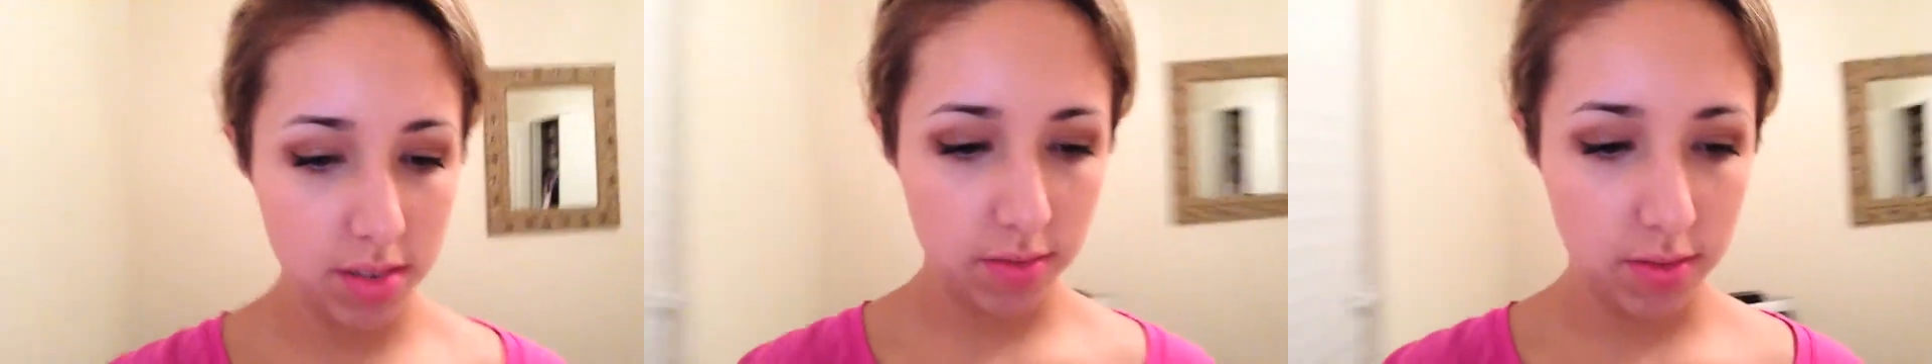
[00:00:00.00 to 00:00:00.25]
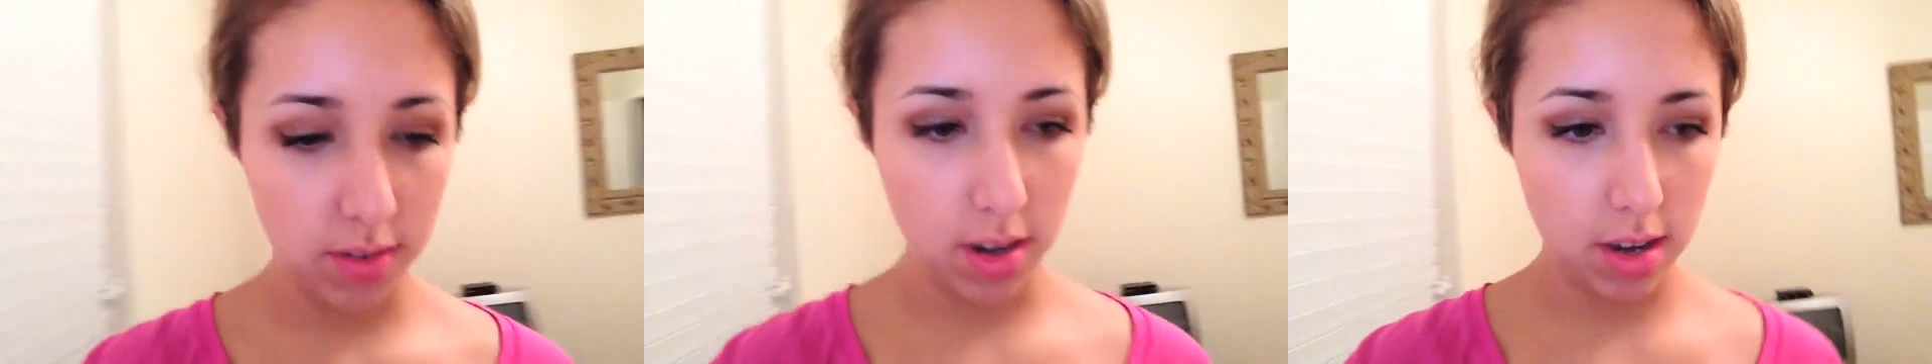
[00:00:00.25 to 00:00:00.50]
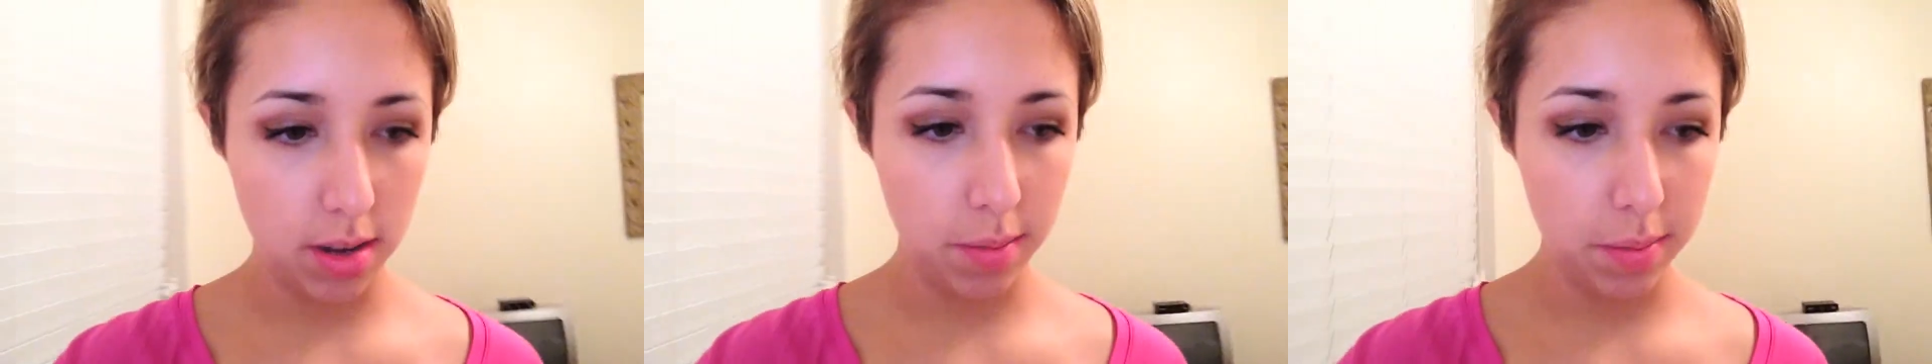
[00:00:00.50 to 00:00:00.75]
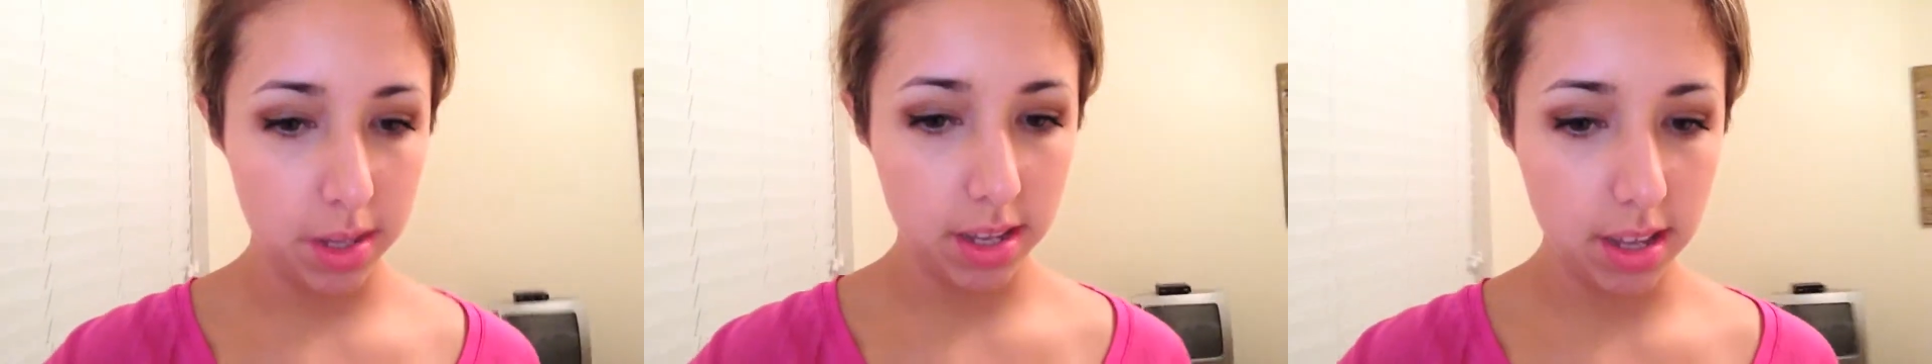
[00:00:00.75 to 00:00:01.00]

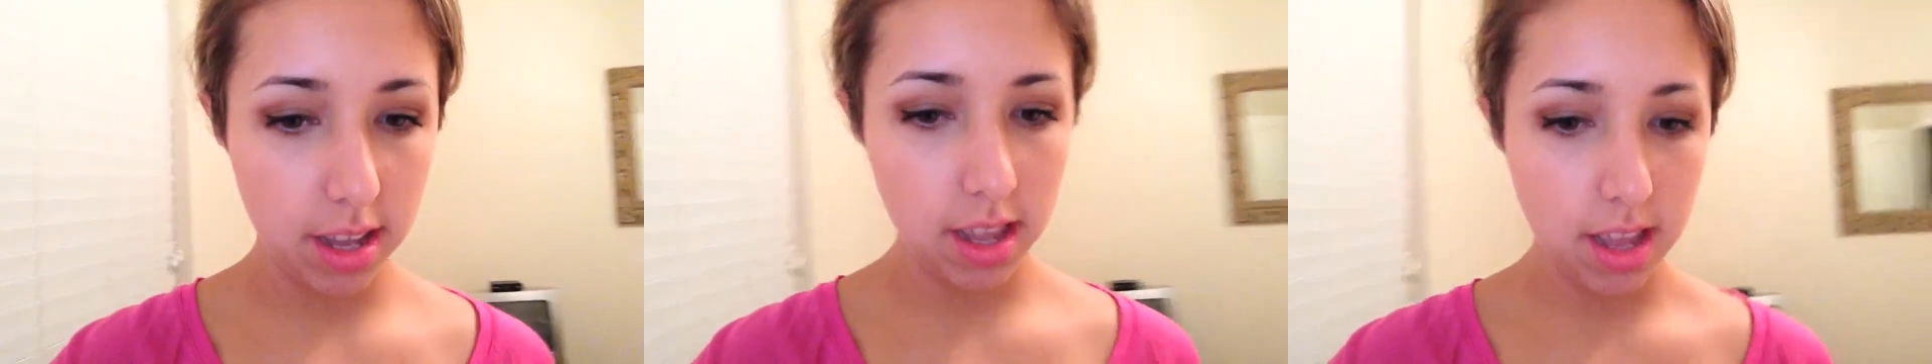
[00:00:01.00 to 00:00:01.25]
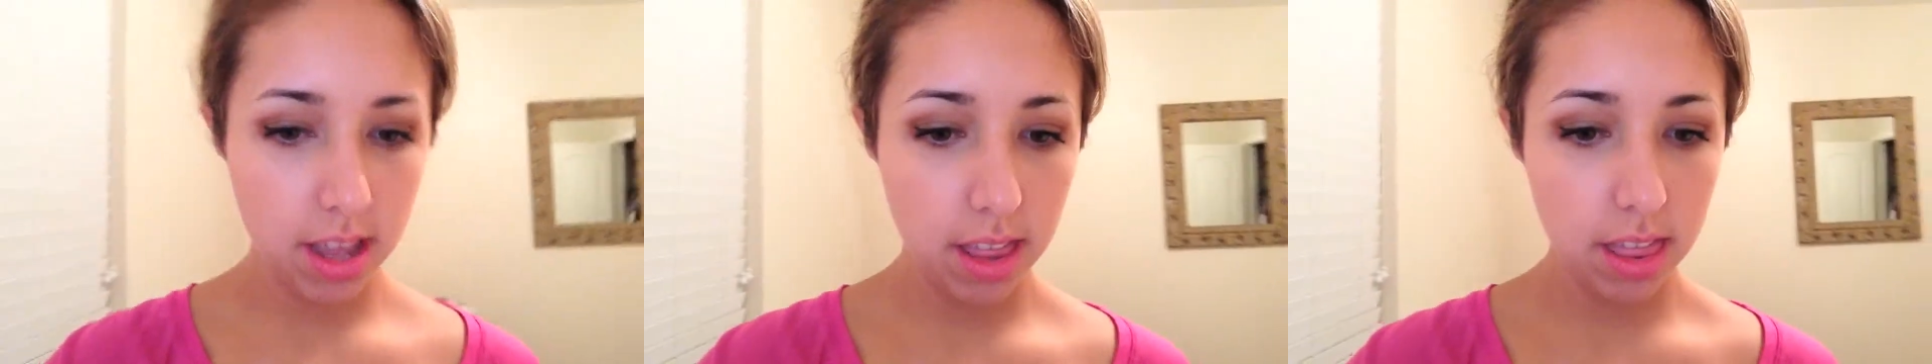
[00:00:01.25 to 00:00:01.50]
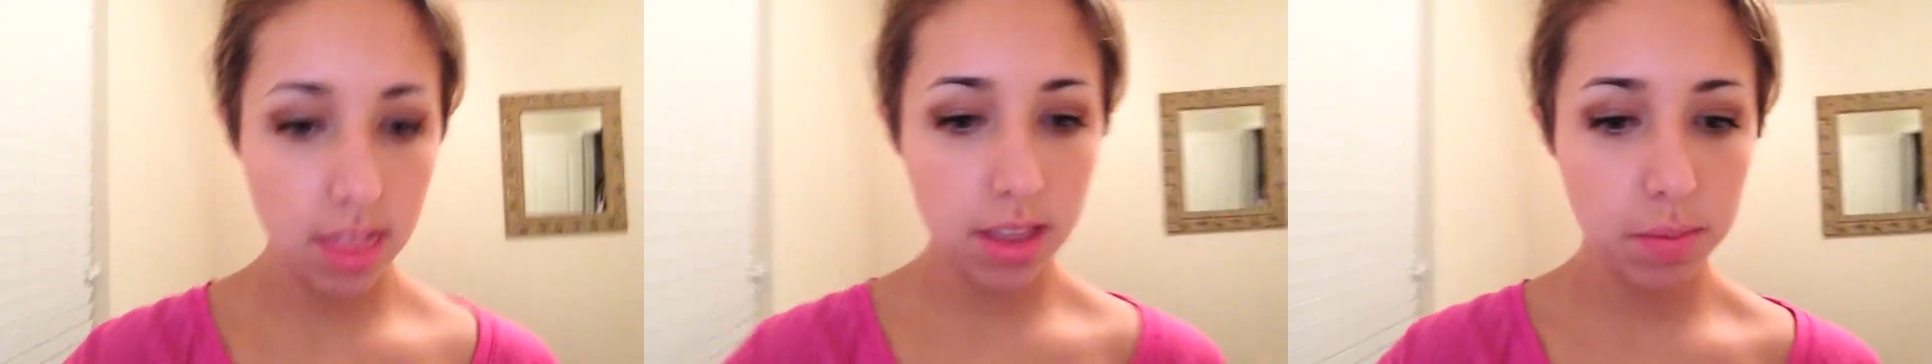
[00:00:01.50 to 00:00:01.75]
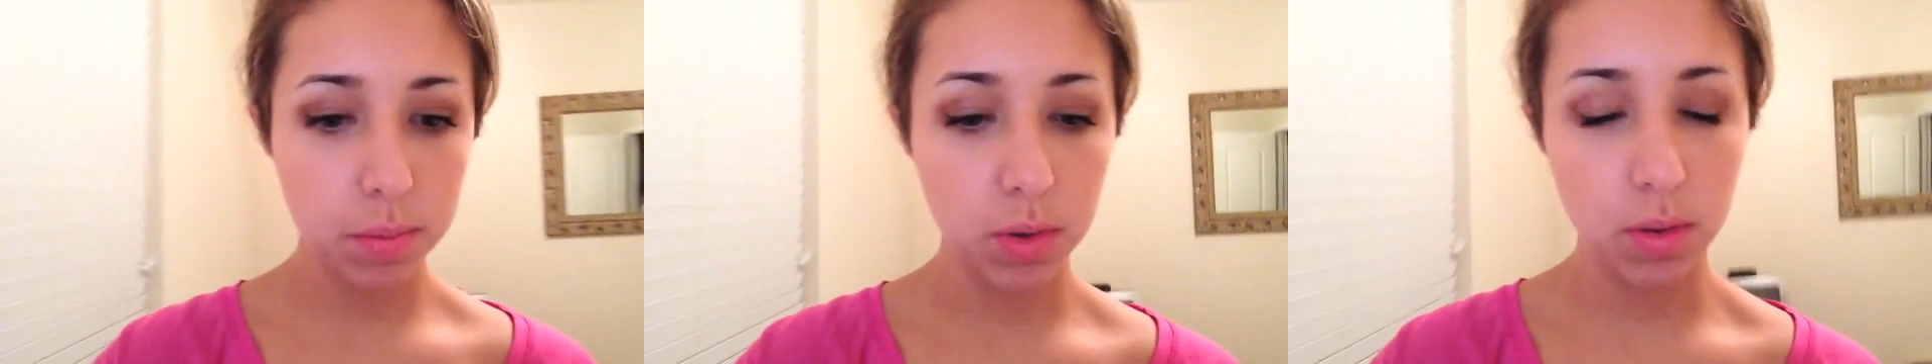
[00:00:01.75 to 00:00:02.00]
from
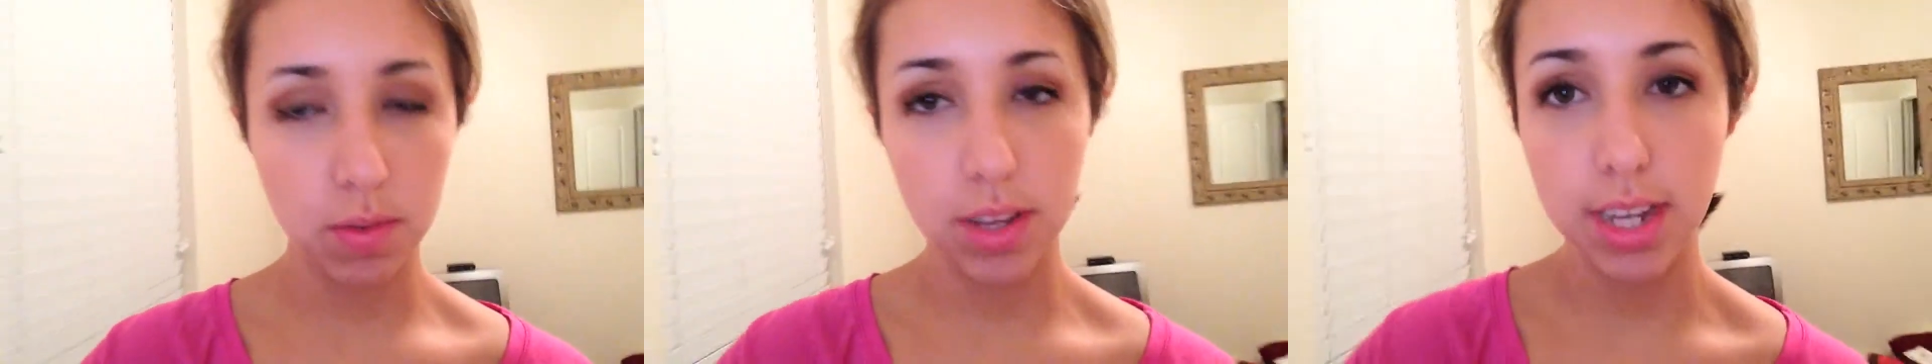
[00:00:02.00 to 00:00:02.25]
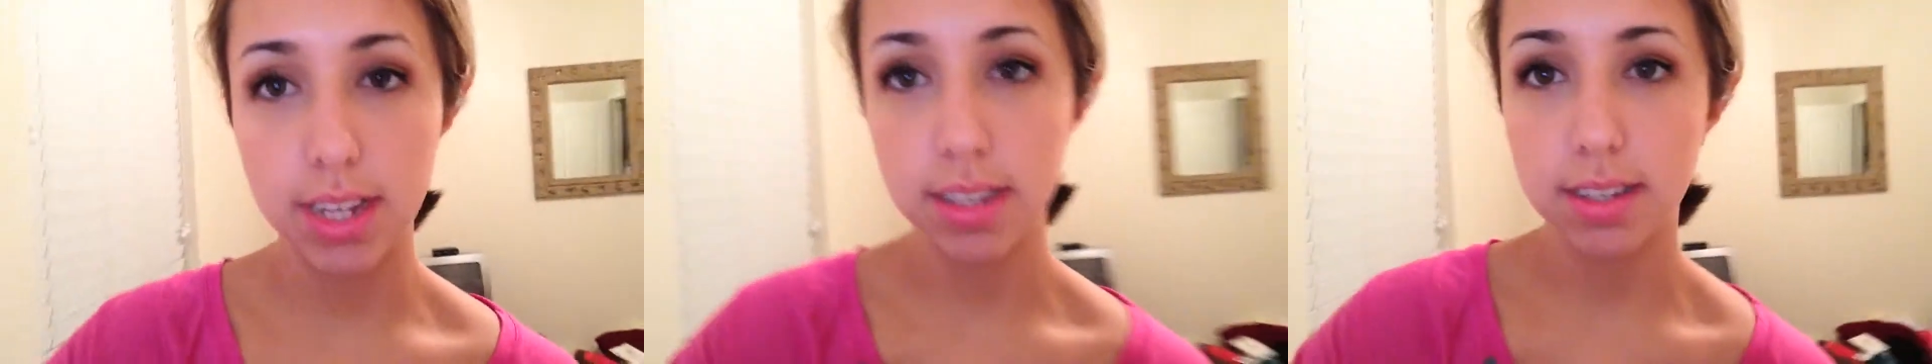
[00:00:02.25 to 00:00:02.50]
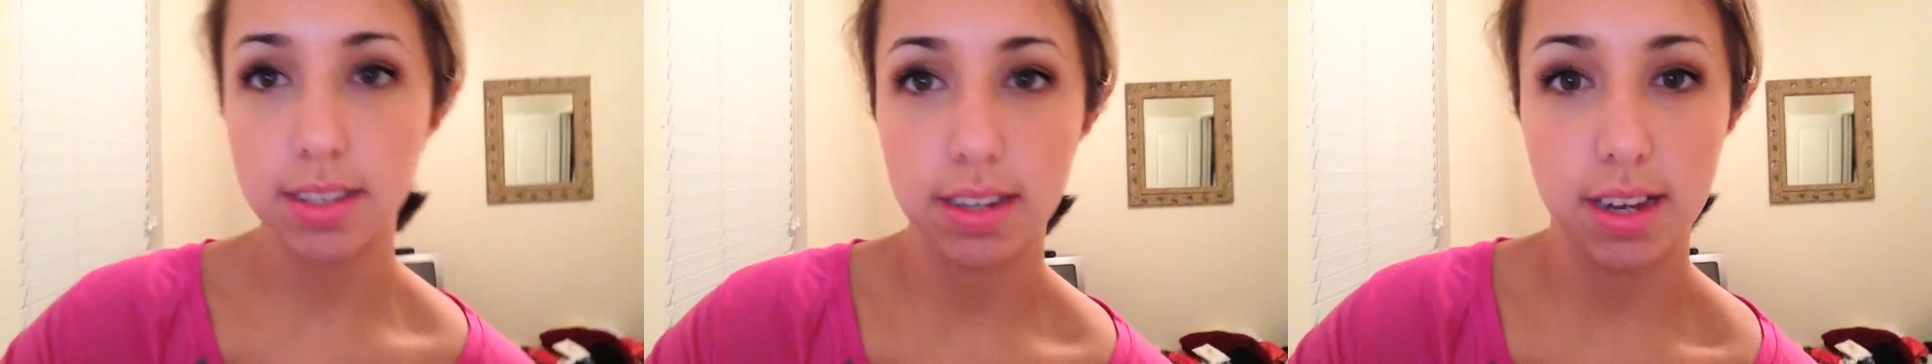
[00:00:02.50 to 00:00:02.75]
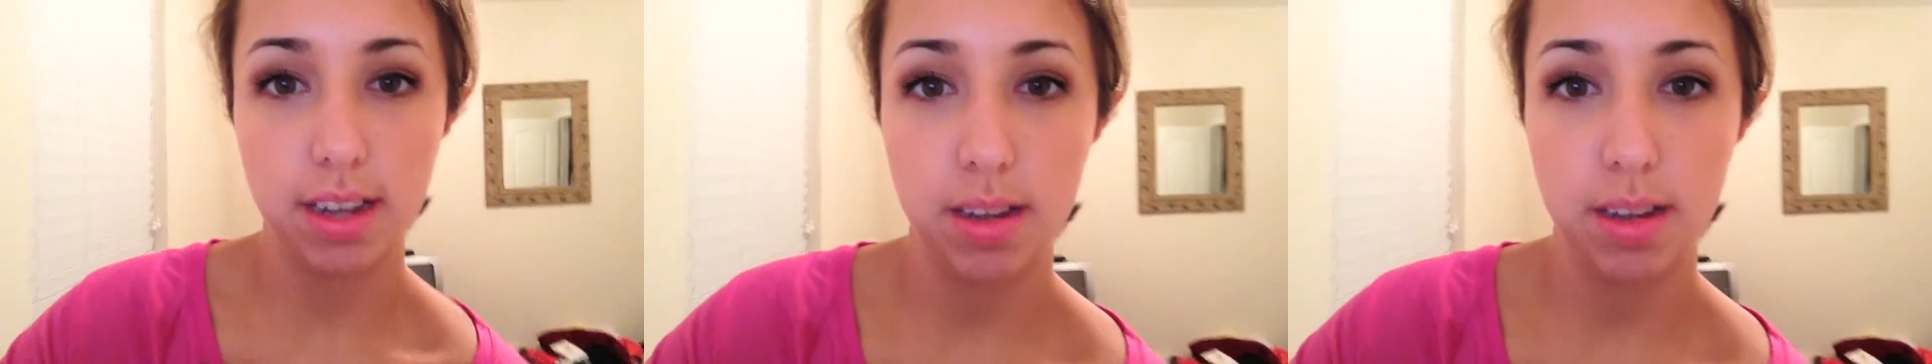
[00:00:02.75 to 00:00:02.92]
the movies.